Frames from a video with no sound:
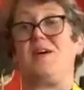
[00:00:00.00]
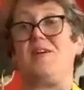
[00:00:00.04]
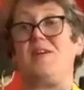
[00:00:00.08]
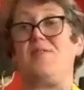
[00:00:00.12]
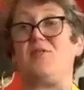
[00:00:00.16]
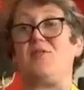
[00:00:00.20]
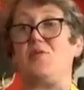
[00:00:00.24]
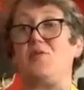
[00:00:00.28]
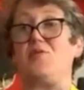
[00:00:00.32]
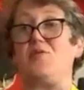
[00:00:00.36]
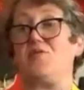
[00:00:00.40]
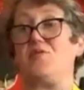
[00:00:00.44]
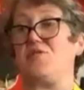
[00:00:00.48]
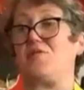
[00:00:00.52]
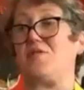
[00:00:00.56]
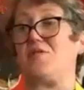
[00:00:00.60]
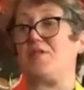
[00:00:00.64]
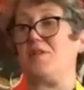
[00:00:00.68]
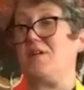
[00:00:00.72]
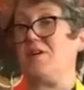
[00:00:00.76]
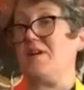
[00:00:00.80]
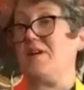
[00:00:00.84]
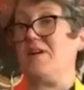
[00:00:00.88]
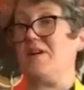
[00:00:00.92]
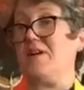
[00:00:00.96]
of
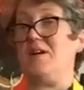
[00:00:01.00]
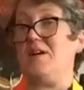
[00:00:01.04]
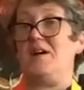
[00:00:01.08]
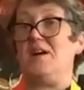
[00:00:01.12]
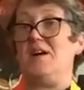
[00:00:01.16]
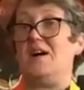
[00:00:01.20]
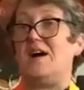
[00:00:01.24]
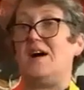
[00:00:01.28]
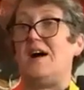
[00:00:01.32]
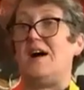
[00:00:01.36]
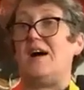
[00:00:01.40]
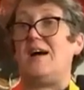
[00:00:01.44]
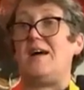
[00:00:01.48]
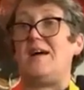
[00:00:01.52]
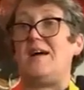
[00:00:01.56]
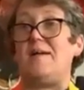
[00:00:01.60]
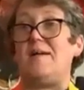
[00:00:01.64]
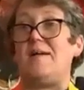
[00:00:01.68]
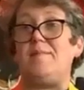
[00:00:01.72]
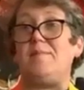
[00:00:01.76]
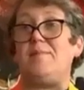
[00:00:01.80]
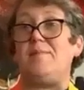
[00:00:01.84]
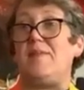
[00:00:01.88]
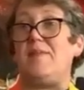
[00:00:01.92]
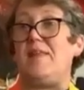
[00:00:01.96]
oats.
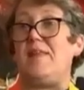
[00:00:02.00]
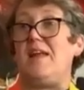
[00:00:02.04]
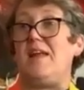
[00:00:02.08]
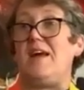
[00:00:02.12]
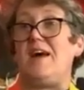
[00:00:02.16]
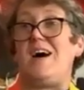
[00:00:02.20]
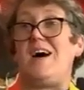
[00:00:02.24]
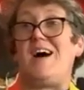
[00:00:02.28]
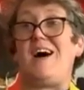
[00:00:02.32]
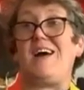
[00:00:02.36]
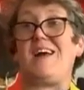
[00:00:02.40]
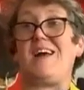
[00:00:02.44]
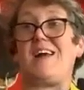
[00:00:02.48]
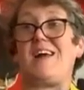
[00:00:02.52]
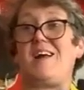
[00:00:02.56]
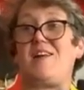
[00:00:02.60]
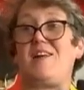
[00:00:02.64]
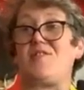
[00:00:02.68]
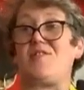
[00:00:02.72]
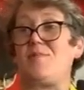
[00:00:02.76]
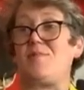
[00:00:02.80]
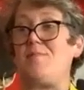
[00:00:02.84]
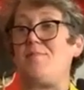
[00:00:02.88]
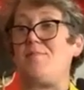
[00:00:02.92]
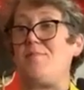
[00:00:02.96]
I
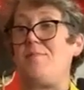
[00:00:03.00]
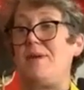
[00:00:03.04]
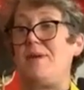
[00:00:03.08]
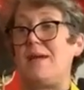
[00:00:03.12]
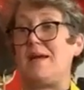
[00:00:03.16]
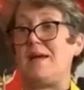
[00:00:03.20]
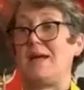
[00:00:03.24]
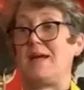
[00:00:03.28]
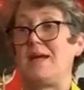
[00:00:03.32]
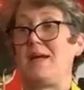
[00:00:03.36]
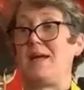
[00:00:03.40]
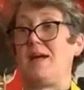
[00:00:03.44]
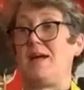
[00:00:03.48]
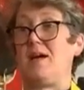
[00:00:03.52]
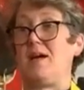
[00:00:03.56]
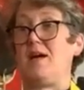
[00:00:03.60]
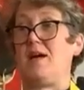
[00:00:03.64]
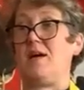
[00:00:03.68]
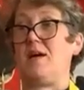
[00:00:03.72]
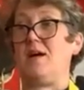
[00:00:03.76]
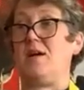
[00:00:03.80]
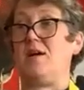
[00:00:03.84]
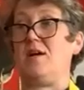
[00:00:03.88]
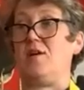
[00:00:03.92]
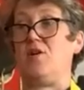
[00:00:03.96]
guess
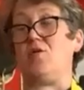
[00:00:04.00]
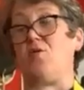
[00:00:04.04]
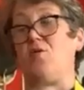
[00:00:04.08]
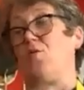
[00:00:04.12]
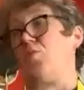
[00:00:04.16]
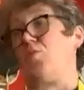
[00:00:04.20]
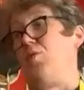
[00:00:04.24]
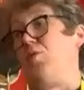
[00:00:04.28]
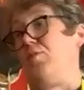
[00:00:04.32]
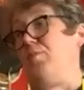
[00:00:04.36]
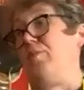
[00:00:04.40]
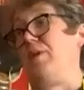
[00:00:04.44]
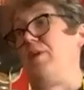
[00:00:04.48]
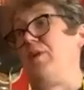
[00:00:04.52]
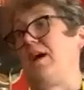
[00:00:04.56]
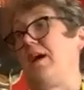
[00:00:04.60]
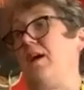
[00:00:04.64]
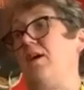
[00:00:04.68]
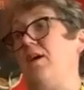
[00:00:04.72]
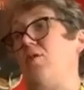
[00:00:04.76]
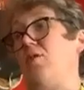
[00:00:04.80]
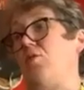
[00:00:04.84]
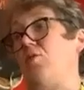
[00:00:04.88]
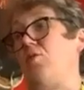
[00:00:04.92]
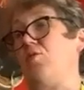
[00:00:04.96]
making
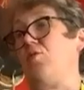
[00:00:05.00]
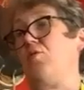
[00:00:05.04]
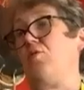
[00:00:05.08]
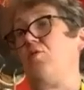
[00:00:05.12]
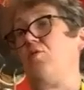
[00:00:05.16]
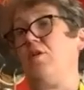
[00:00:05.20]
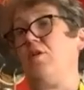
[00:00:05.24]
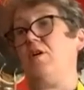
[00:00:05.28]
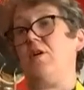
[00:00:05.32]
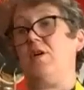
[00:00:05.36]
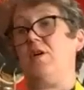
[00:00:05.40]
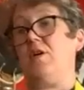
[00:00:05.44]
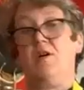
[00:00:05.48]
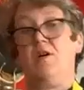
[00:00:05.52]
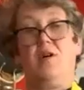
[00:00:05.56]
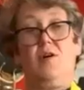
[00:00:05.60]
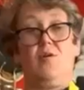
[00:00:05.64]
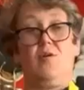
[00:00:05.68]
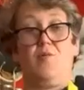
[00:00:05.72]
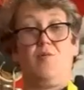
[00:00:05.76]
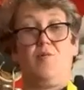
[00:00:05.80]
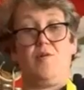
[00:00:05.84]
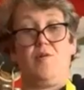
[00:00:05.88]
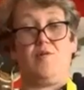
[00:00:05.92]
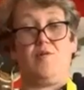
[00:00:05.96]
our own, we're